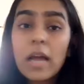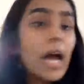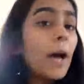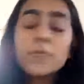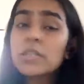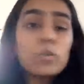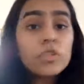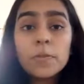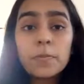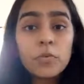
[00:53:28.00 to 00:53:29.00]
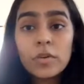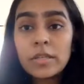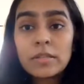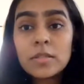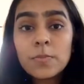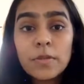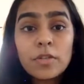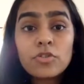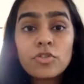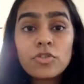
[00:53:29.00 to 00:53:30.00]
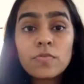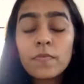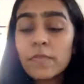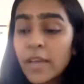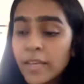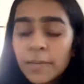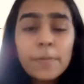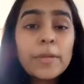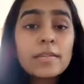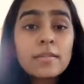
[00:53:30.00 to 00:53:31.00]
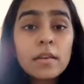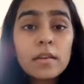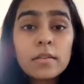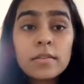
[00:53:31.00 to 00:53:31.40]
Absolutely brilliant speech, very basic,